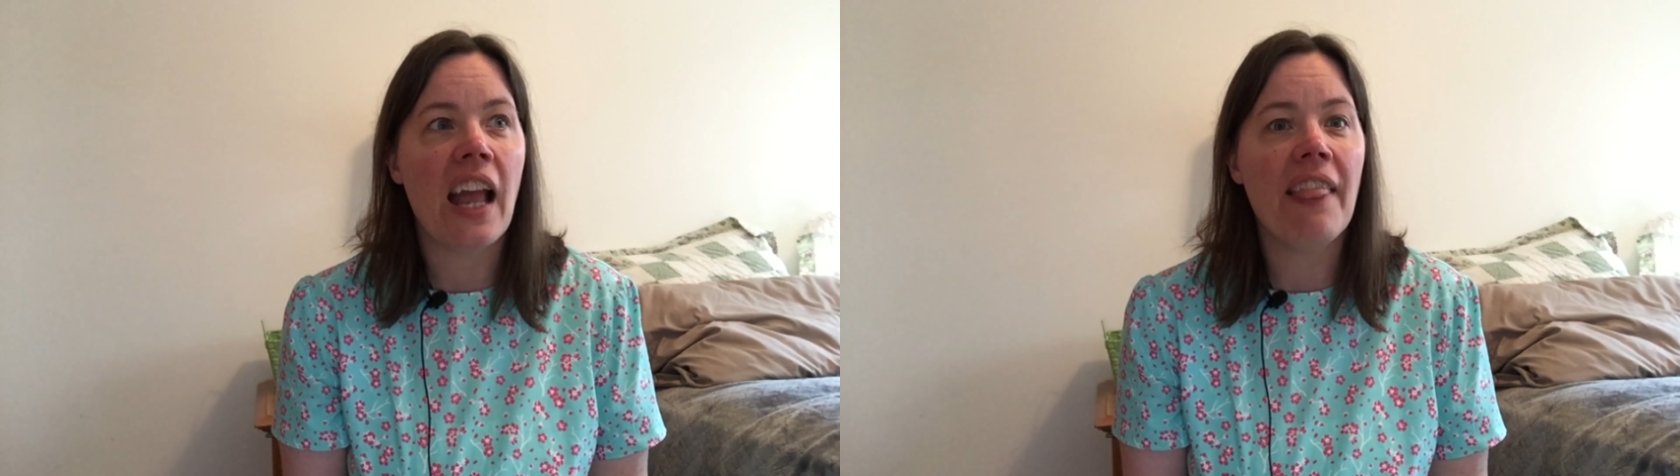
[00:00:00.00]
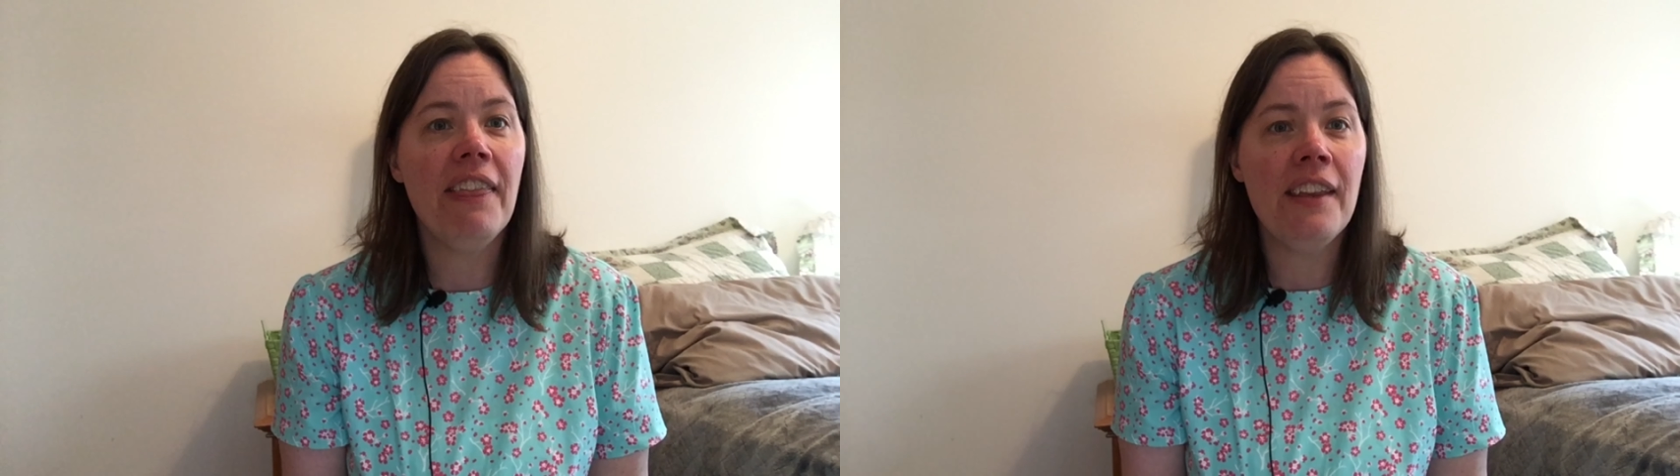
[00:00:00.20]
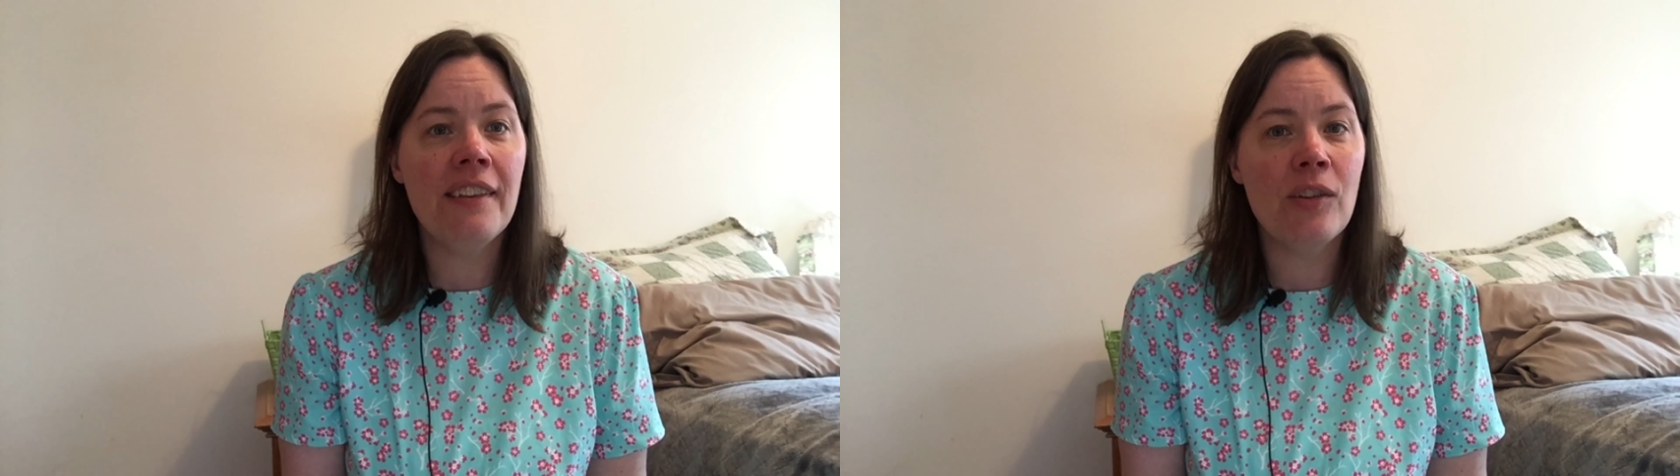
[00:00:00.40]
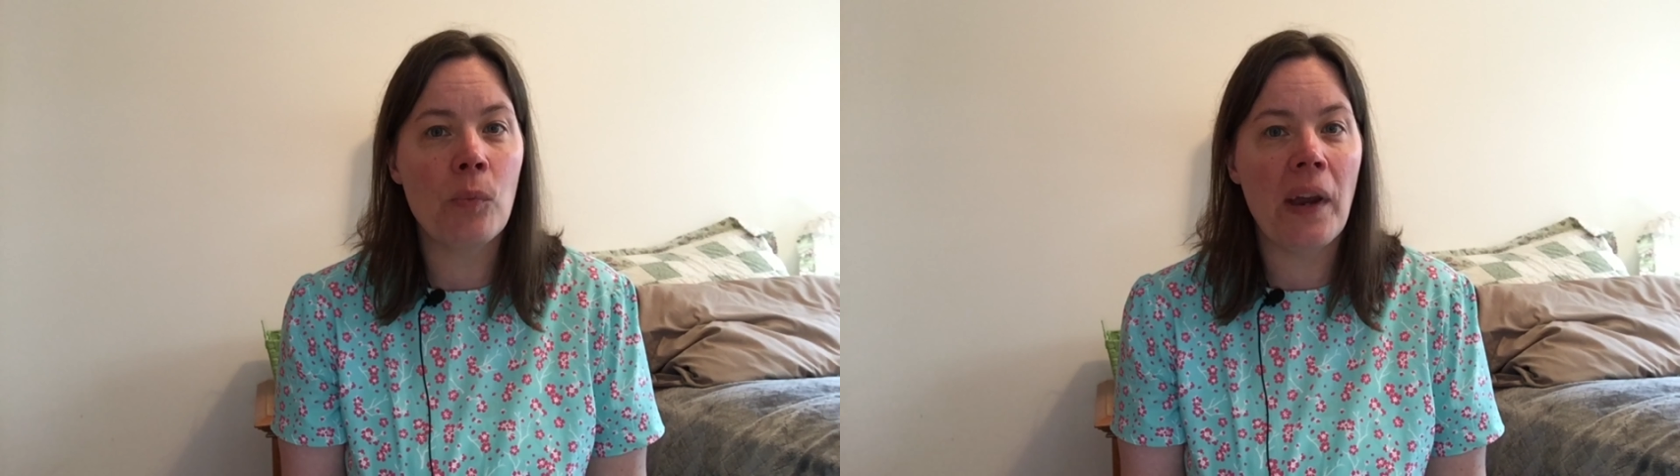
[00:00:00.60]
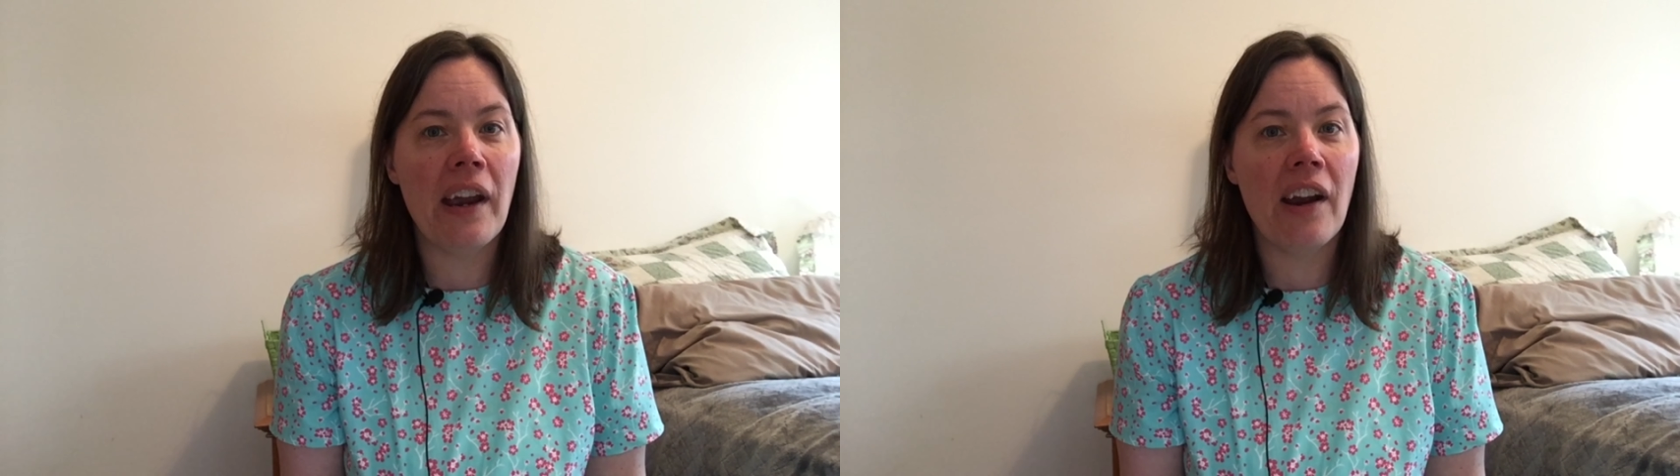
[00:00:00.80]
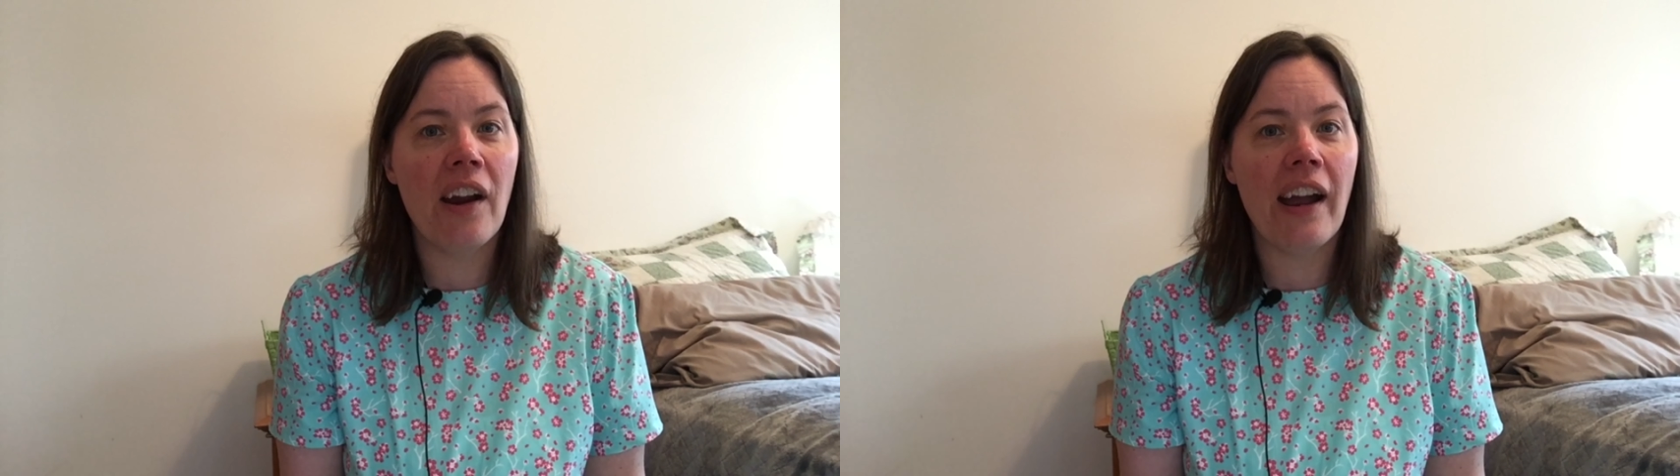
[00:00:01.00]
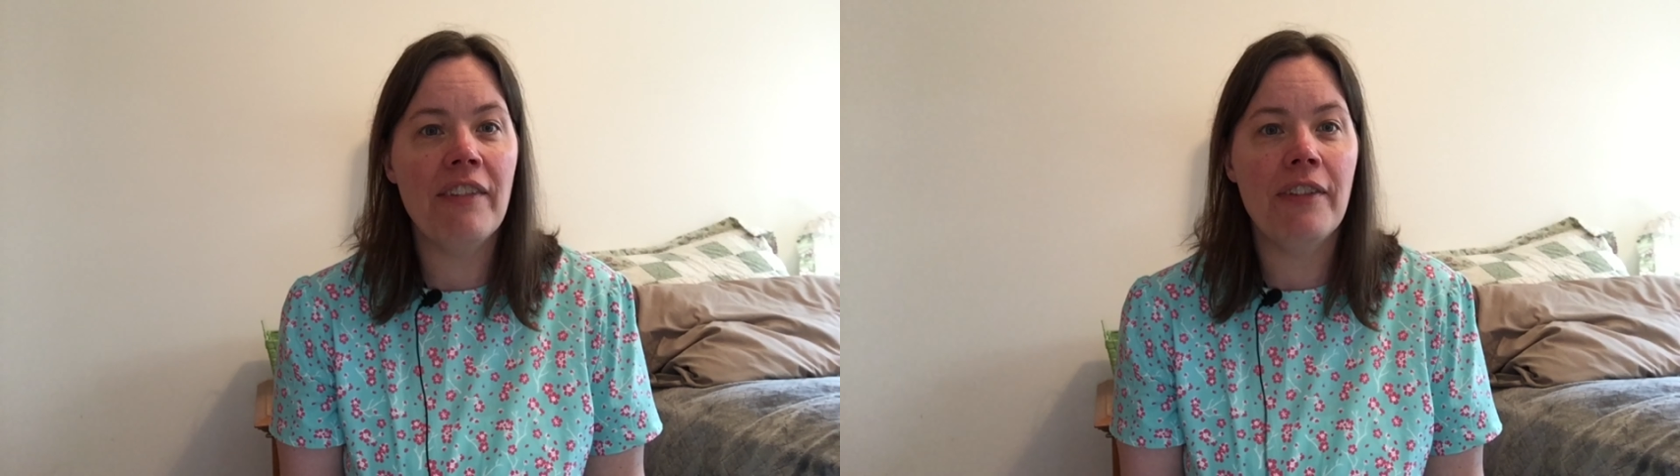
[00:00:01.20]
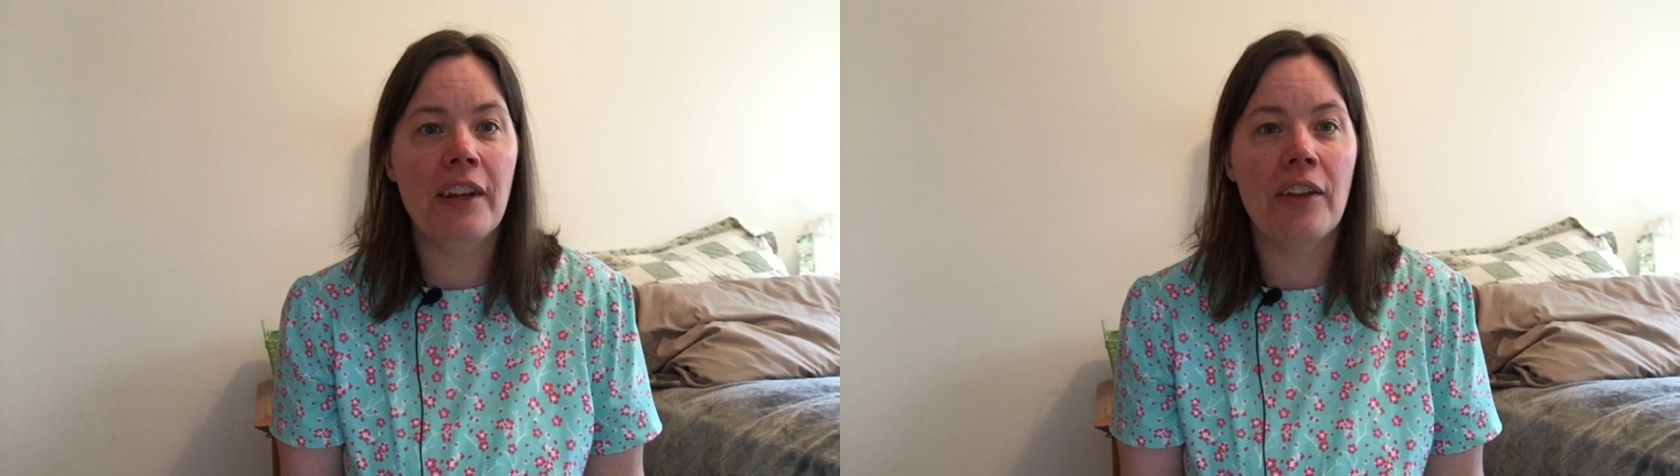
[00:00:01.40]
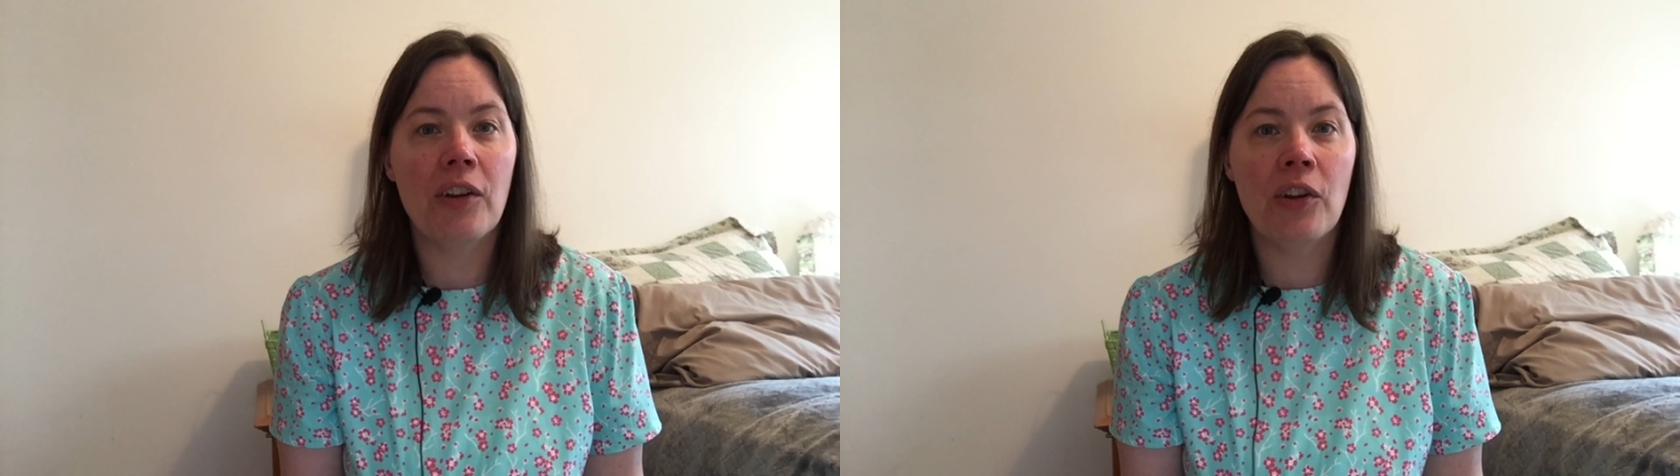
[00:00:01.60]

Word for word: This is where I feel there,